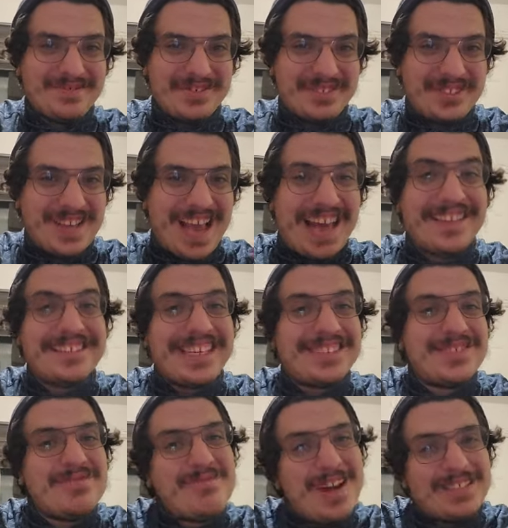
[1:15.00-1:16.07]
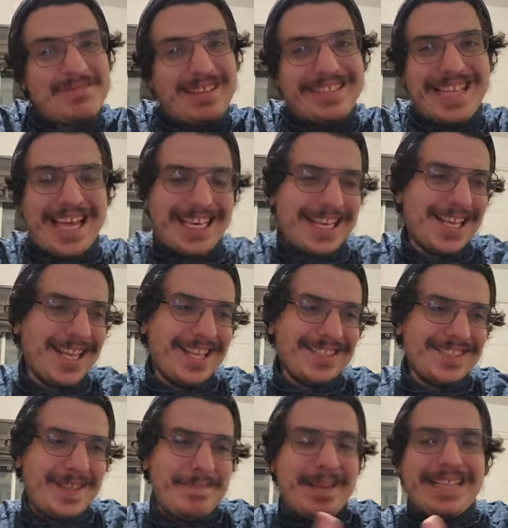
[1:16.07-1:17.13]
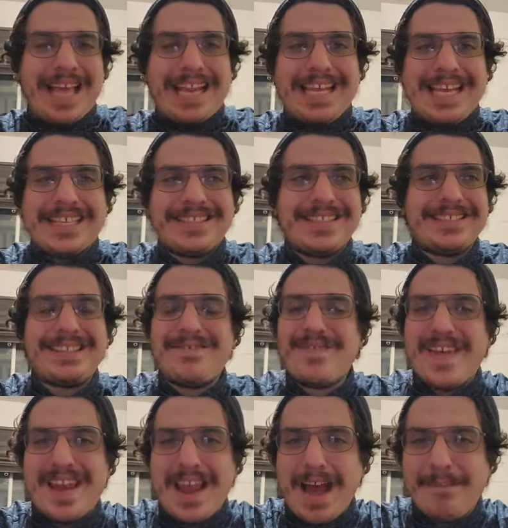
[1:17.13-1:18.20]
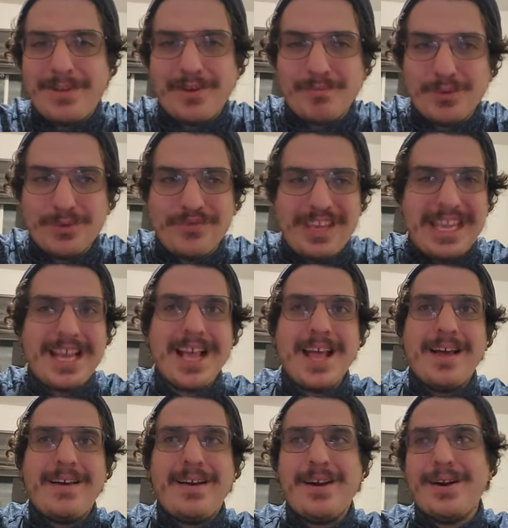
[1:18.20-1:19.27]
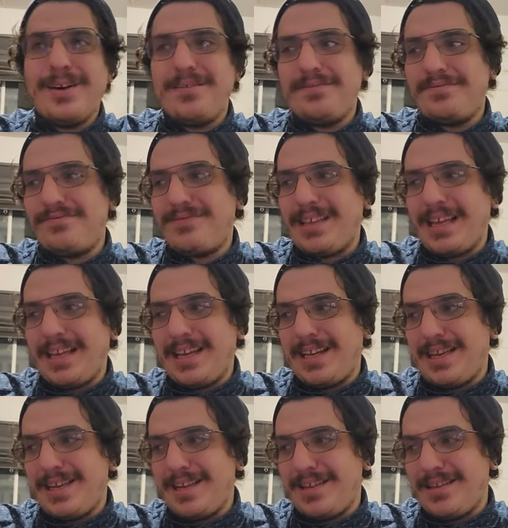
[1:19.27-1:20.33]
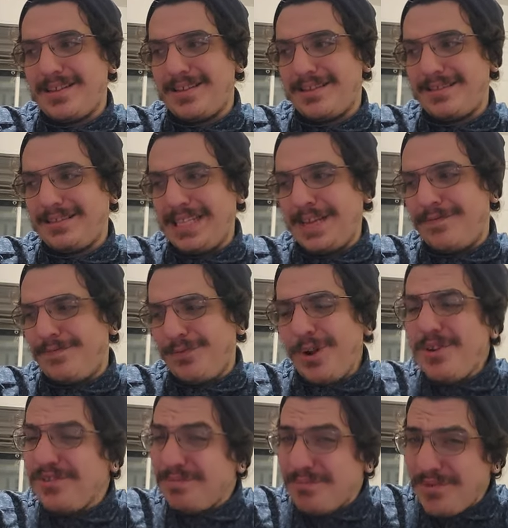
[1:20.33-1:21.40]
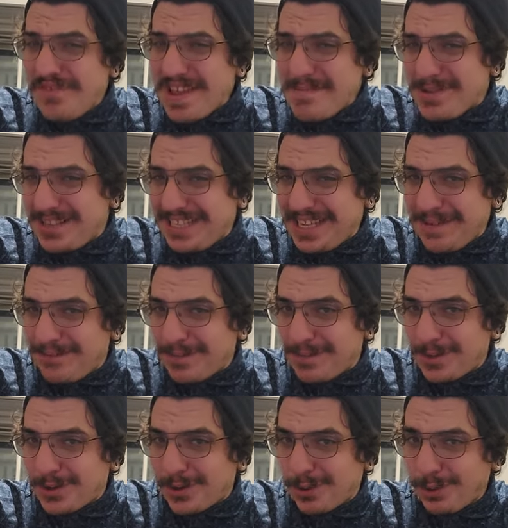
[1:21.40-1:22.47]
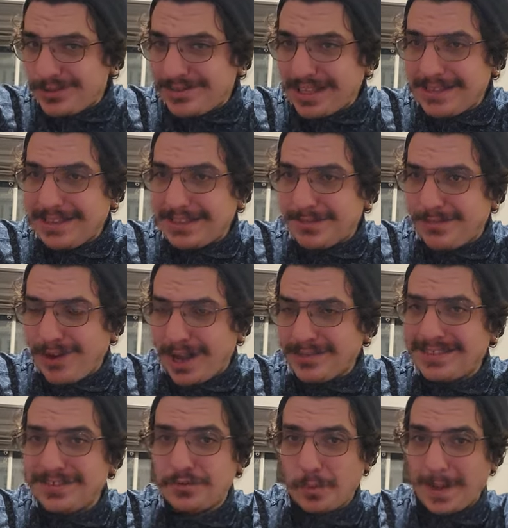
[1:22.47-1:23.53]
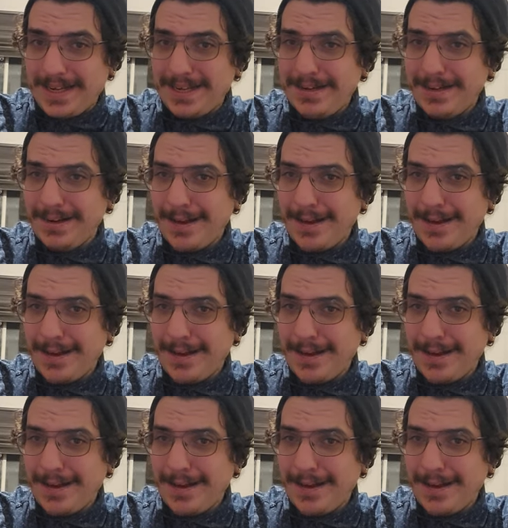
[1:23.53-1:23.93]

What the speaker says: you had a chance to watch Big Daddy. So Big Daddy is this phenomenal movie of the first movie, I believe, from the Coles, the Sprouse's twin,